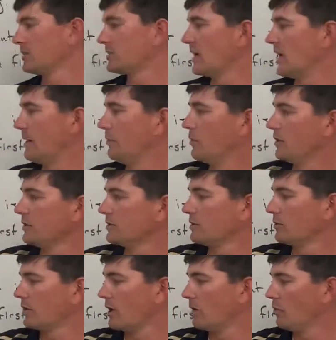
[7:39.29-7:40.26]
table and I say,
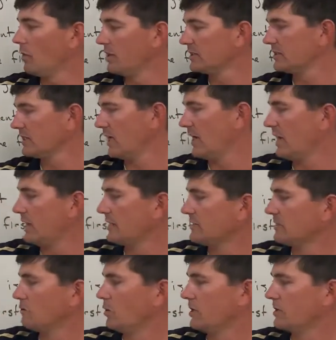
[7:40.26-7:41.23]
okay, what is S
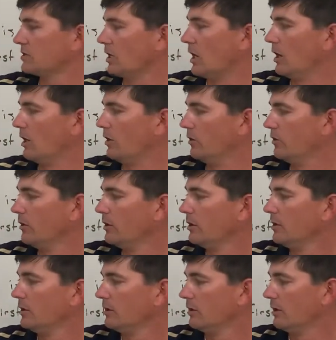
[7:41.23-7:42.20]
and what is O?
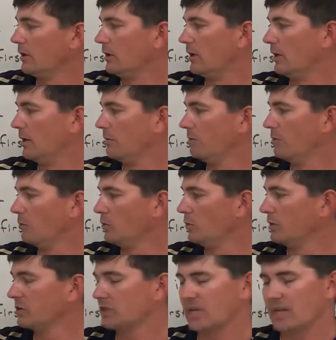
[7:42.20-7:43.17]

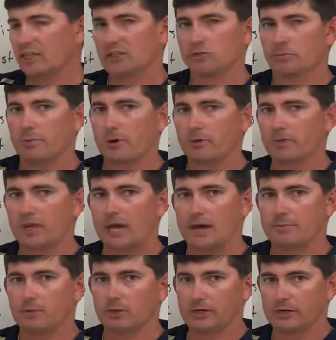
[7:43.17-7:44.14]
Once again, these are both
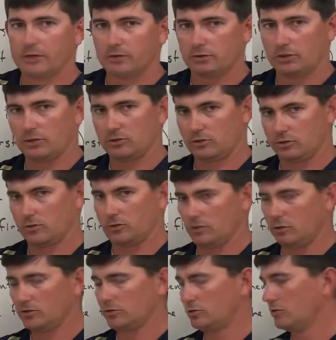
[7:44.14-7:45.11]
capital letters. These
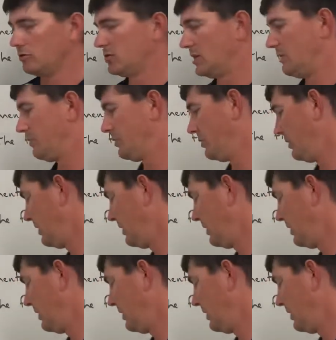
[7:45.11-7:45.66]
are 2 separate